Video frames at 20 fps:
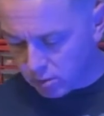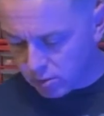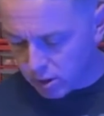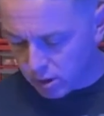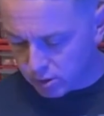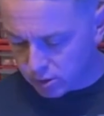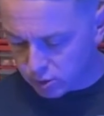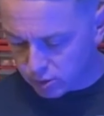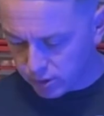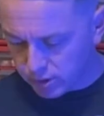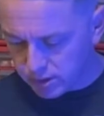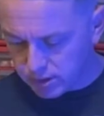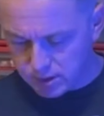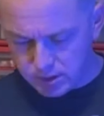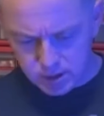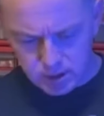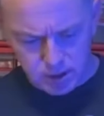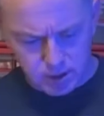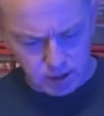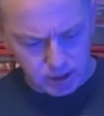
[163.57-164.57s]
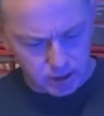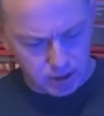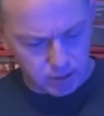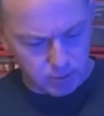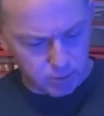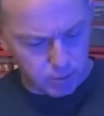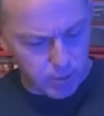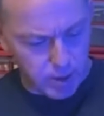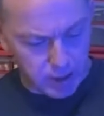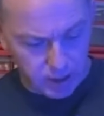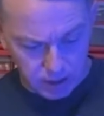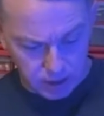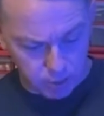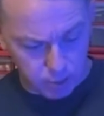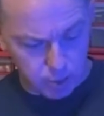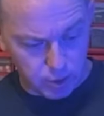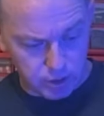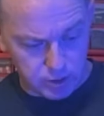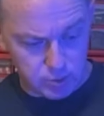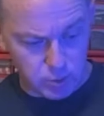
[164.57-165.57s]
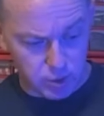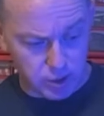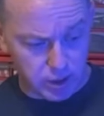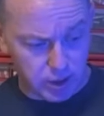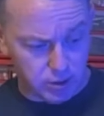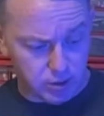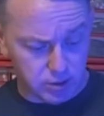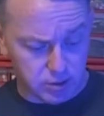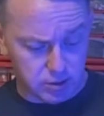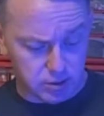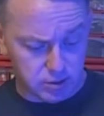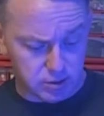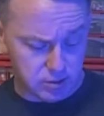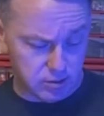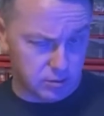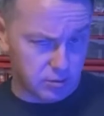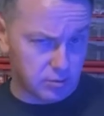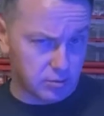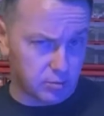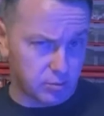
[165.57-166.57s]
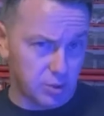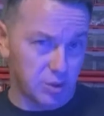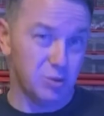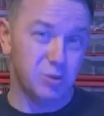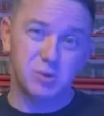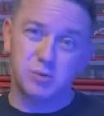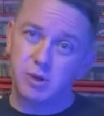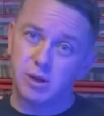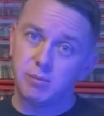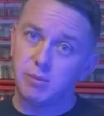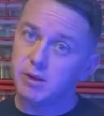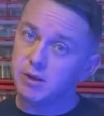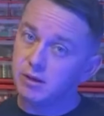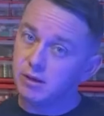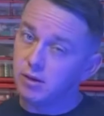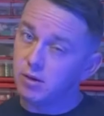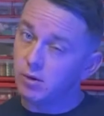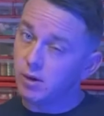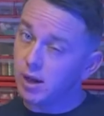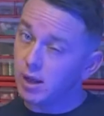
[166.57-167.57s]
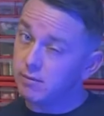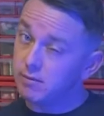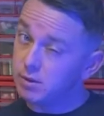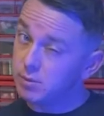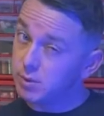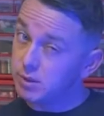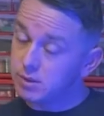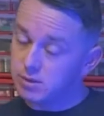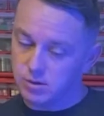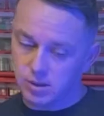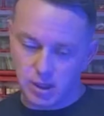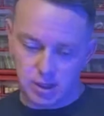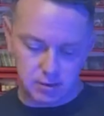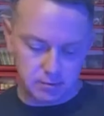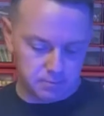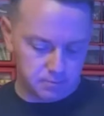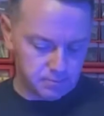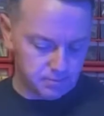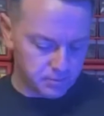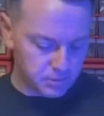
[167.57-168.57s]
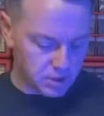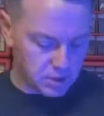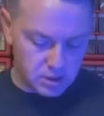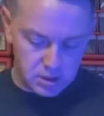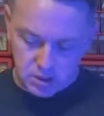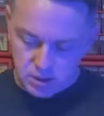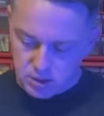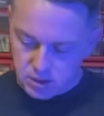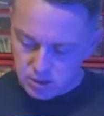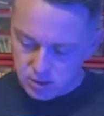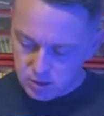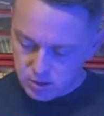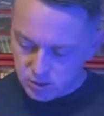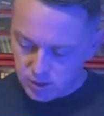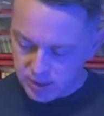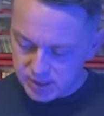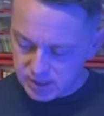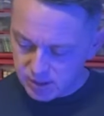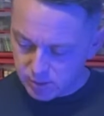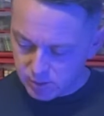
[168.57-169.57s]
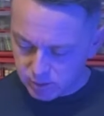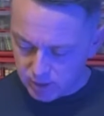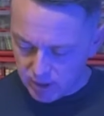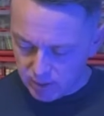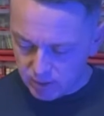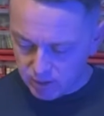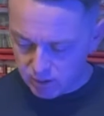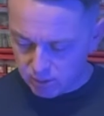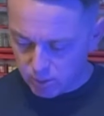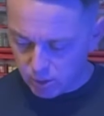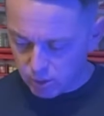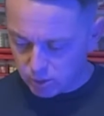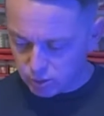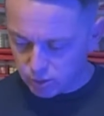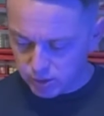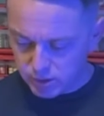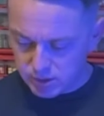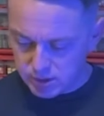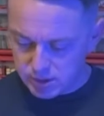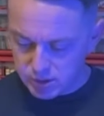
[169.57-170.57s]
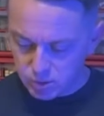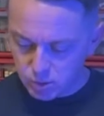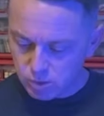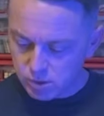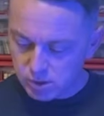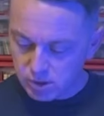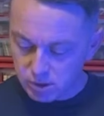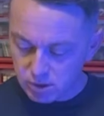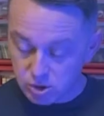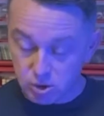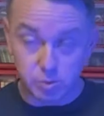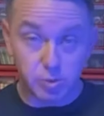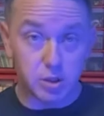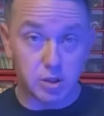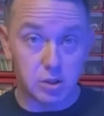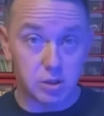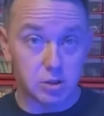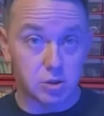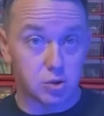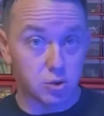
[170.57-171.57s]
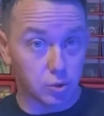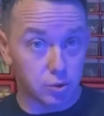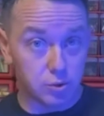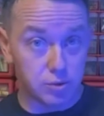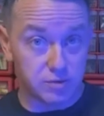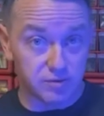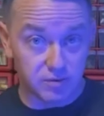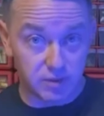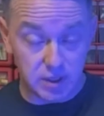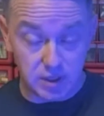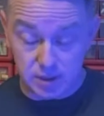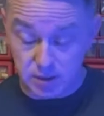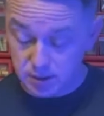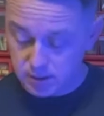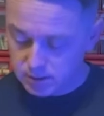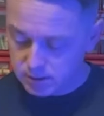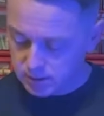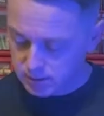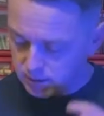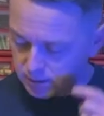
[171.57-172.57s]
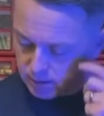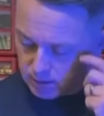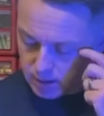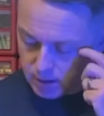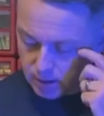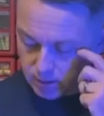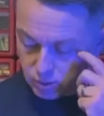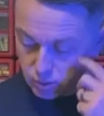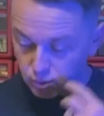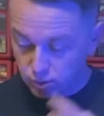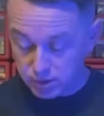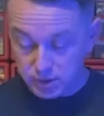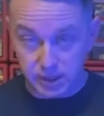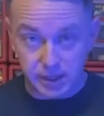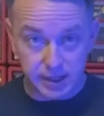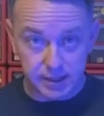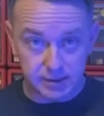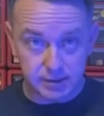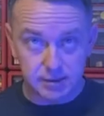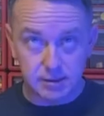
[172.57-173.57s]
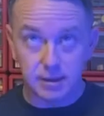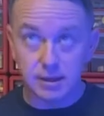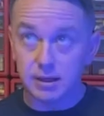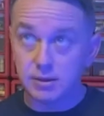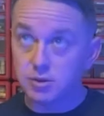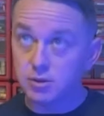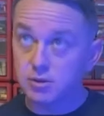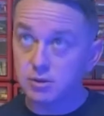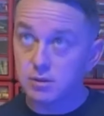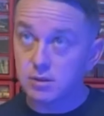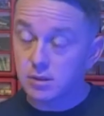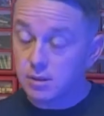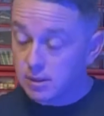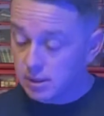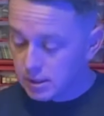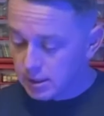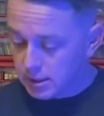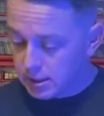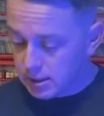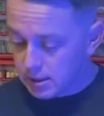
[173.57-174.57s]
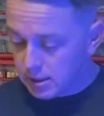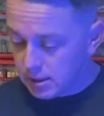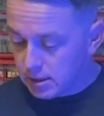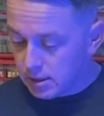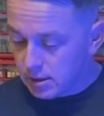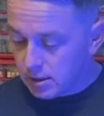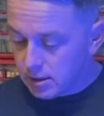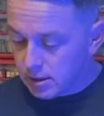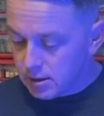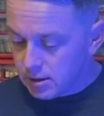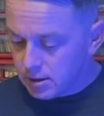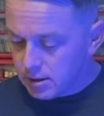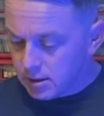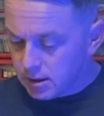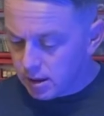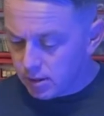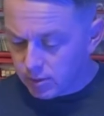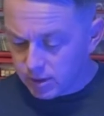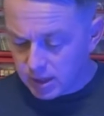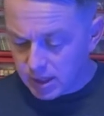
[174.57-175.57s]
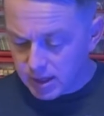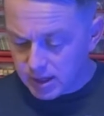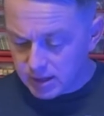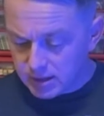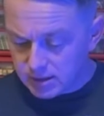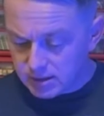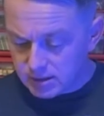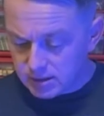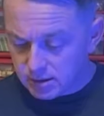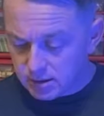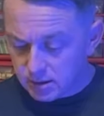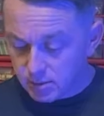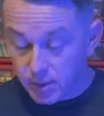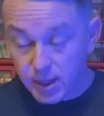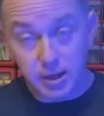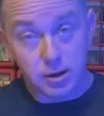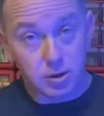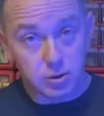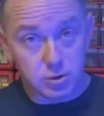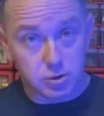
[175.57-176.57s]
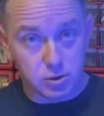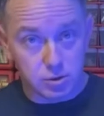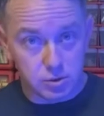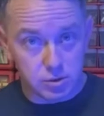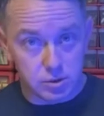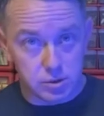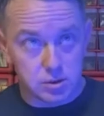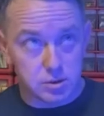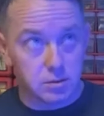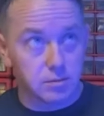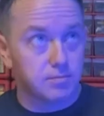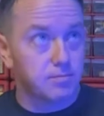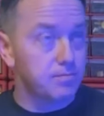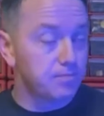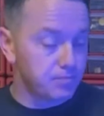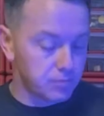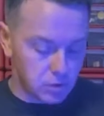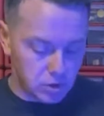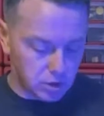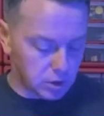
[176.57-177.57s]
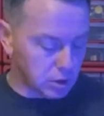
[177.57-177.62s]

ball joints, thinking I'm making a pretty small character, but it was recommended to go kind of as big as you can. So as I was grabbing the ball joints, this was going to just be shoulders and feet, shoulders, legs connections. I realized I could also use the